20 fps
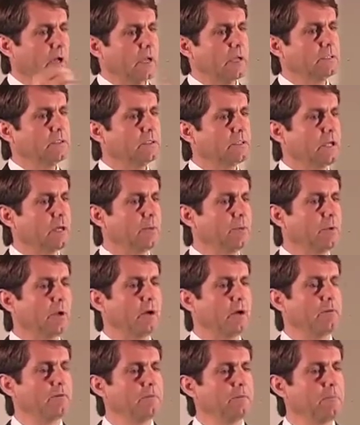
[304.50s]
concept
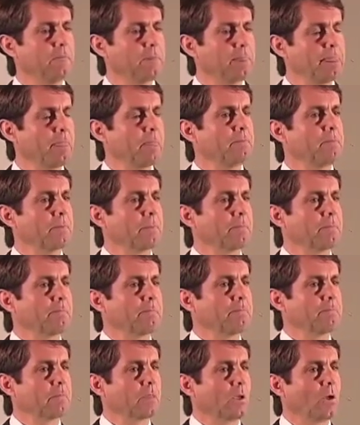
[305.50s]
of
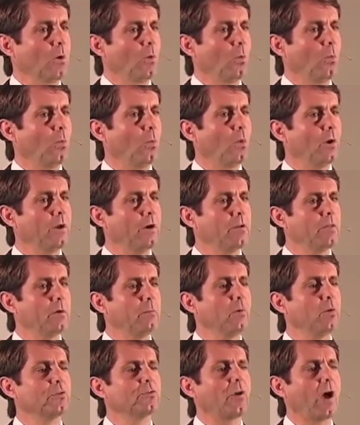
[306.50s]
what are
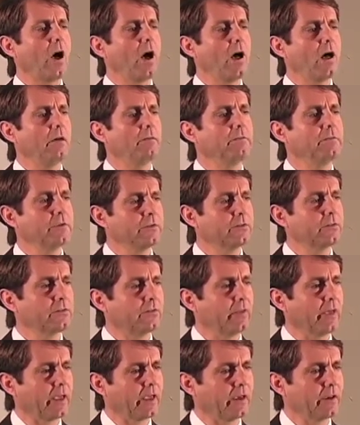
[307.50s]
the most obvious
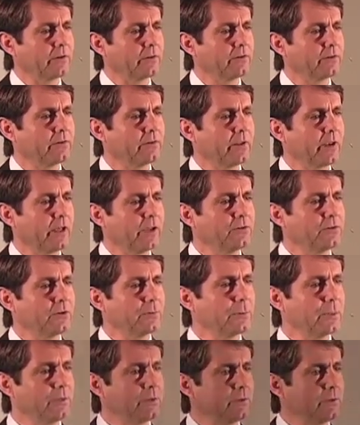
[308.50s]
things that I
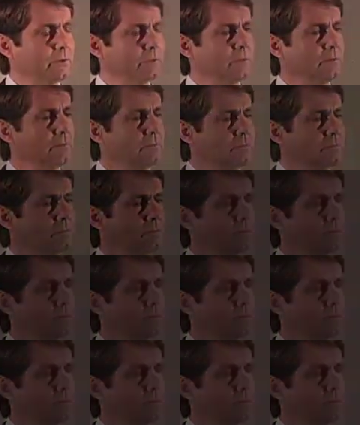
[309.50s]
should be doing.